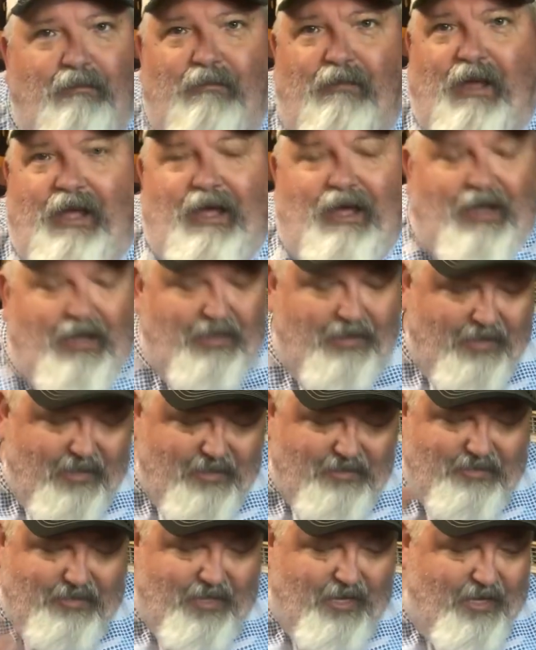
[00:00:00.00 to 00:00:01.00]
Man,
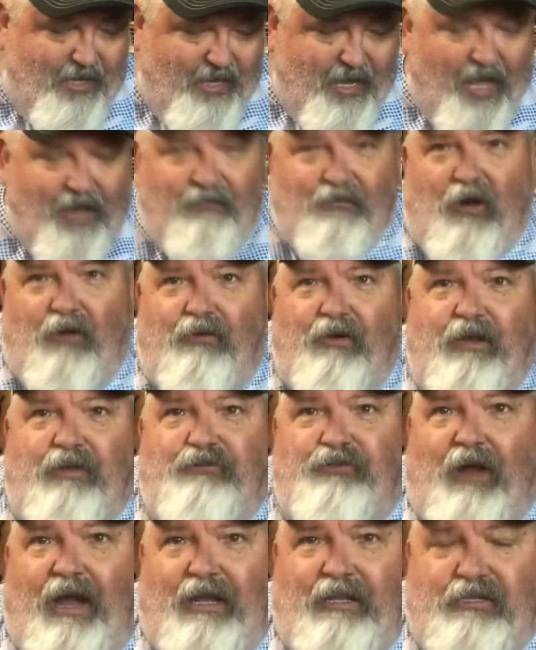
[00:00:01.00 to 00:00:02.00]
this thing, I've already
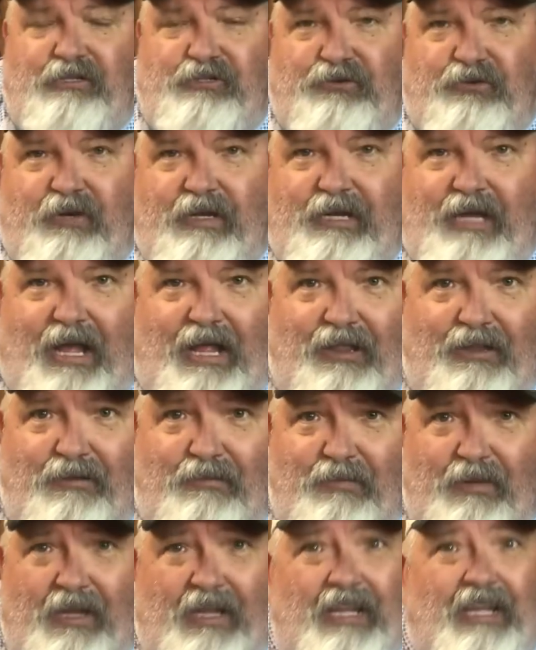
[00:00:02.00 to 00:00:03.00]
tried the screen out a little
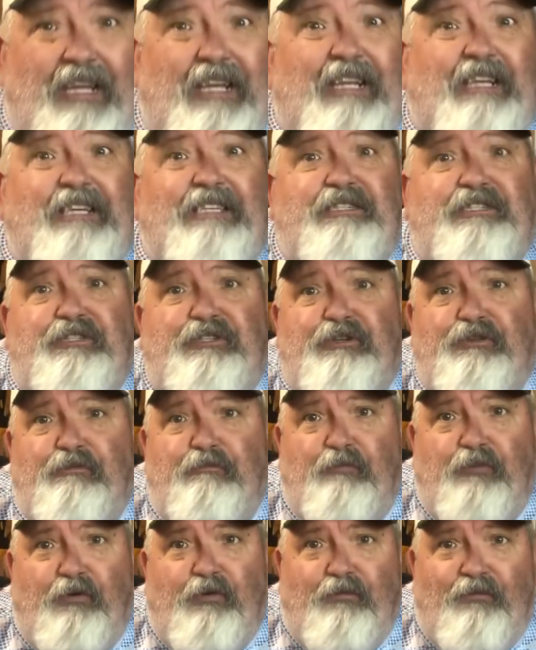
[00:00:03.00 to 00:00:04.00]
bit. It is
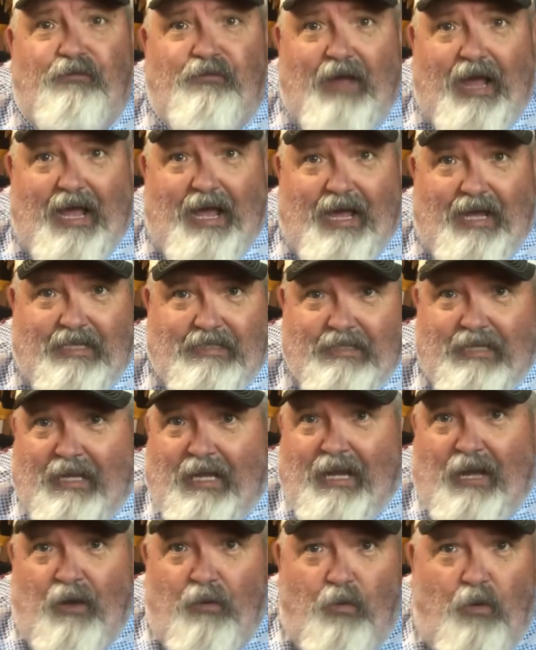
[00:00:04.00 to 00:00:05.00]
super fast.
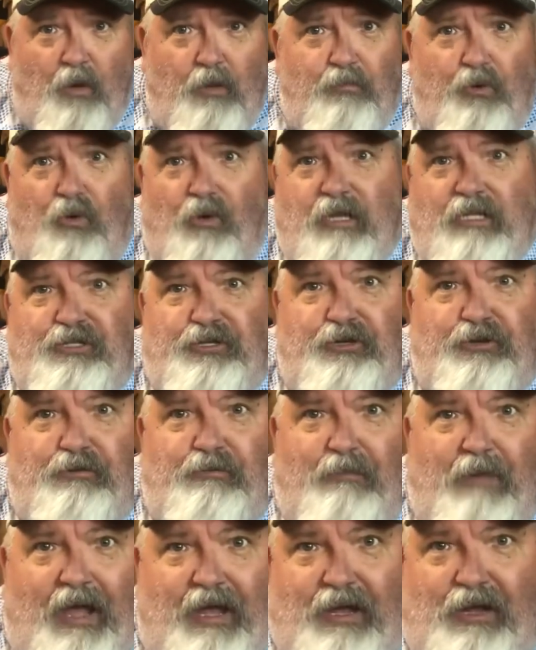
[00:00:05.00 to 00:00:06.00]

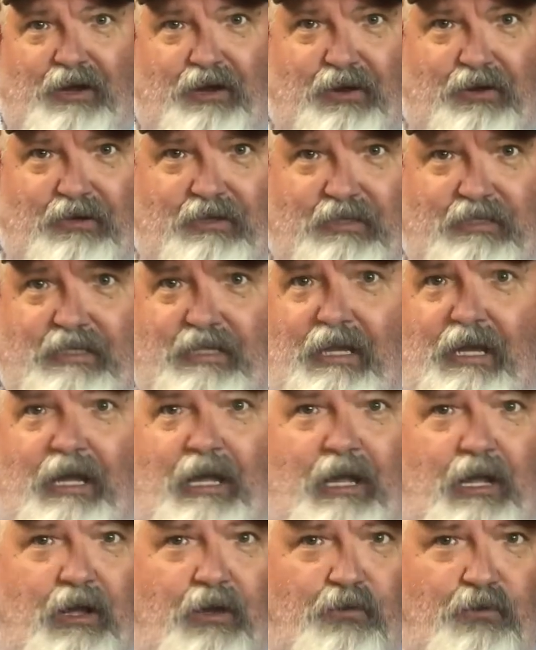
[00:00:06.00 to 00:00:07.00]
1.2 megahertz,
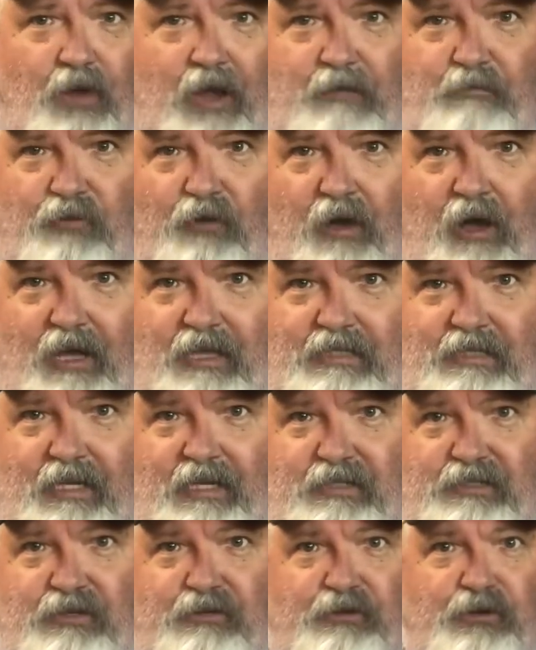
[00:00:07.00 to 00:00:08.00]
great
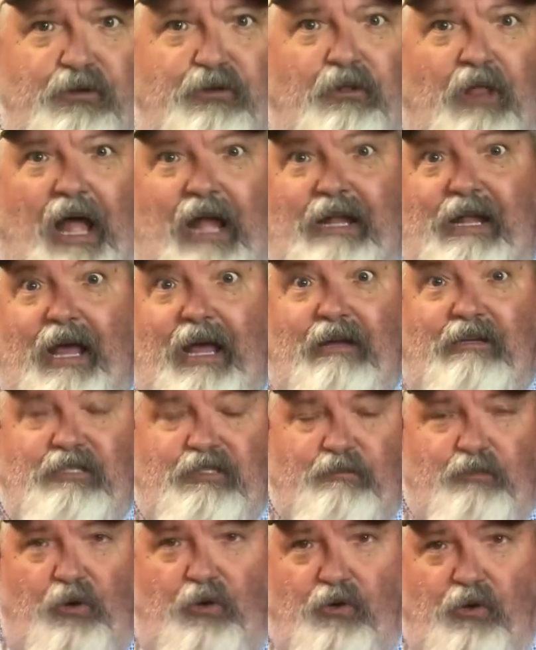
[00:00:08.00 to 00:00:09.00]
processor, new Lighthouse
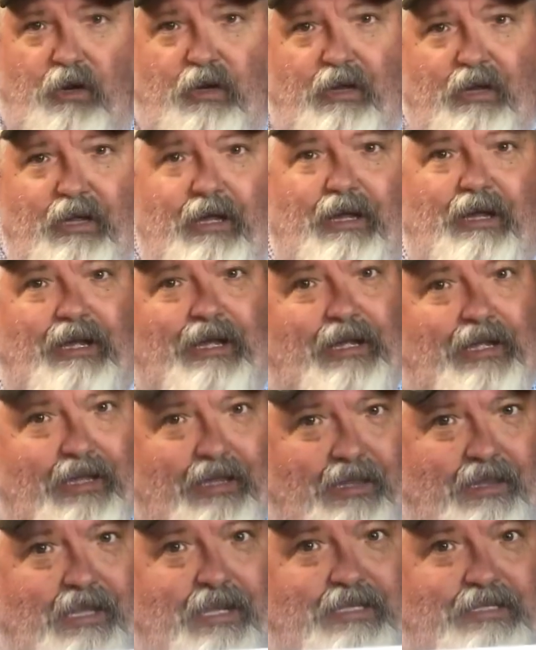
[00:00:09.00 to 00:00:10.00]
Sport.
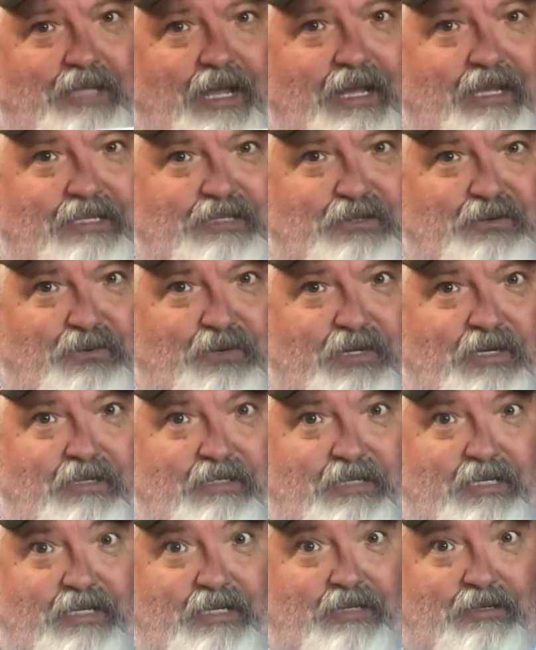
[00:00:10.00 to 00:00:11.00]
This thing's the real
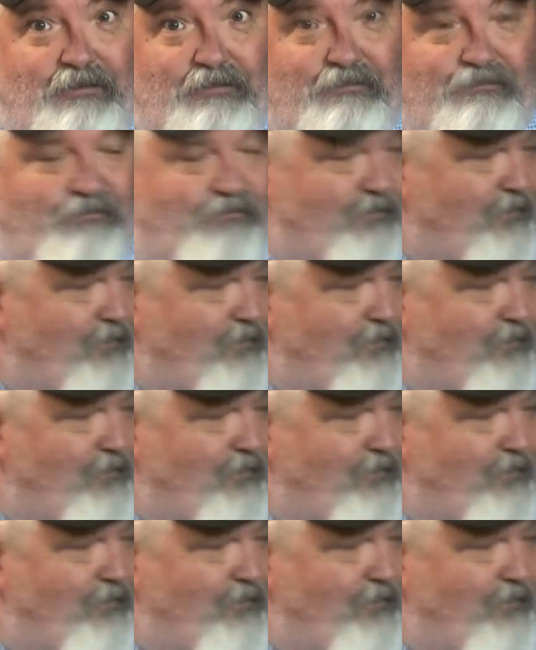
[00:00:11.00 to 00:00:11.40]
deal.